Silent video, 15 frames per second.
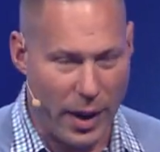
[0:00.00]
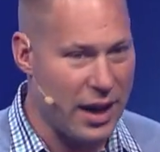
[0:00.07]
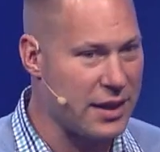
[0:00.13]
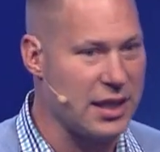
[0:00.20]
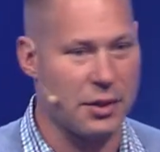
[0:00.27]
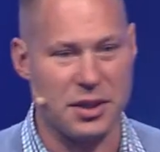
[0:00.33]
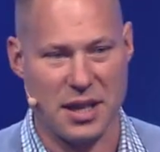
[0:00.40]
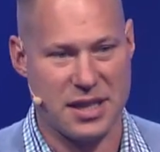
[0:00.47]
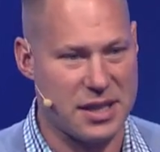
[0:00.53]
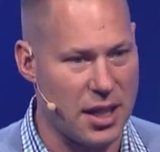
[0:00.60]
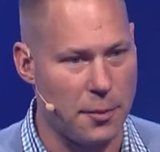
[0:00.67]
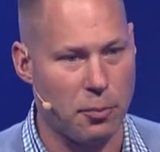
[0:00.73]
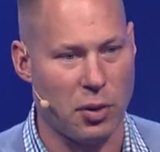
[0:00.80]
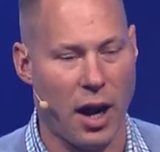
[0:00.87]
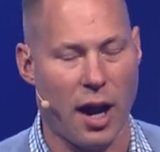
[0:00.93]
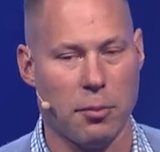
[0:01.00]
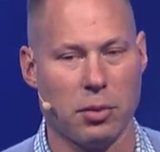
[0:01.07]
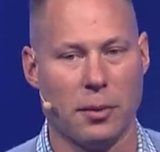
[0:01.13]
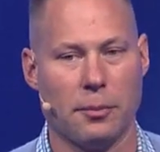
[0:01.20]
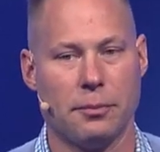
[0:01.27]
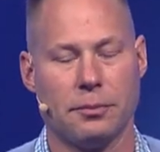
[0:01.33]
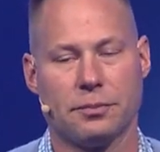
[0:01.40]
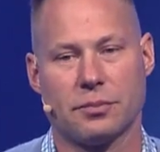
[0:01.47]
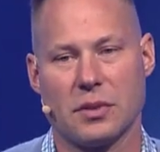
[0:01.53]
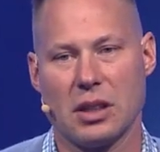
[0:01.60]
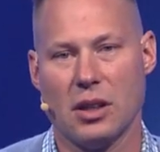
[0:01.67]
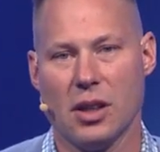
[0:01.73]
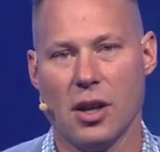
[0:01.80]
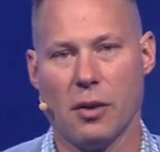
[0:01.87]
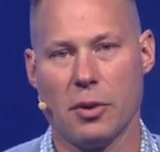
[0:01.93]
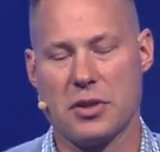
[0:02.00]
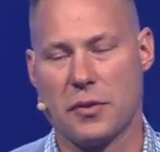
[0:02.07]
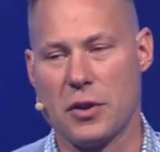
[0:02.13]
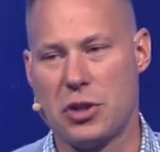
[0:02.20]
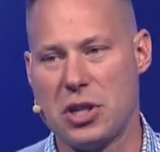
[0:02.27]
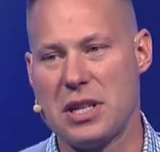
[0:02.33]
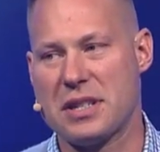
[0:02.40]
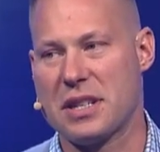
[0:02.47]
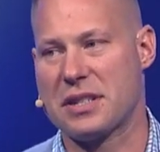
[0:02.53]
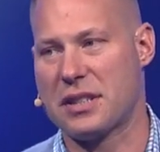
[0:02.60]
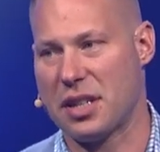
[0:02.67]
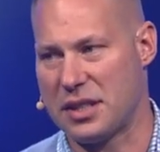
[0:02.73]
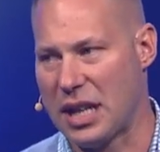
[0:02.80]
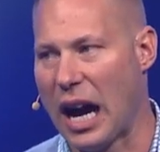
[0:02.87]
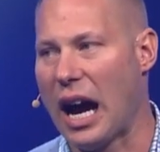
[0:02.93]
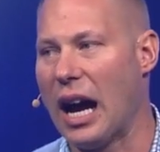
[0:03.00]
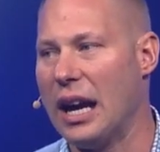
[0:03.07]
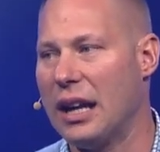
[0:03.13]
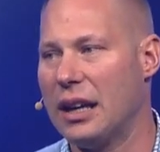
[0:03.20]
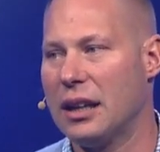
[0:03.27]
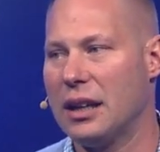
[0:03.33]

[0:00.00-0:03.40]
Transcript: way to deal with the sin problem was for Jesus to die.